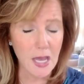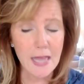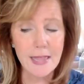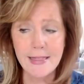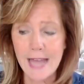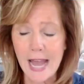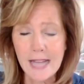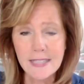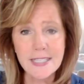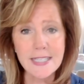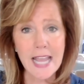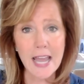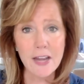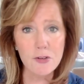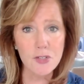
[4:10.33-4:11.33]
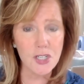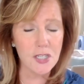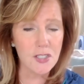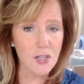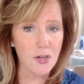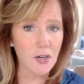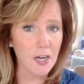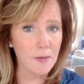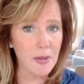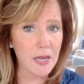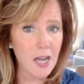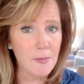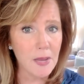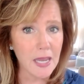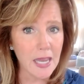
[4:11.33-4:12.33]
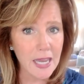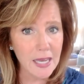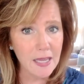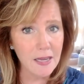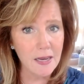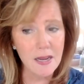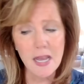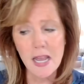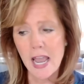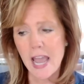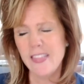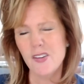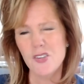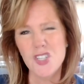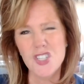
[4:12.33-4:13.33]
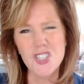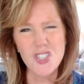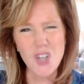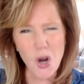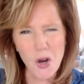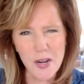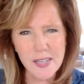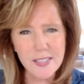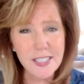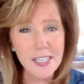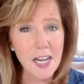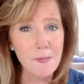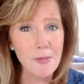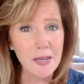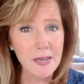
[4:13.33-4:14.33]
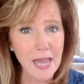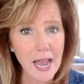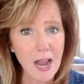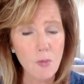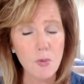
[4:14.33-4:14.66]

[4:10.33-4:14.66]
That's the energies that are going to be coming in, and they're starting to come in now.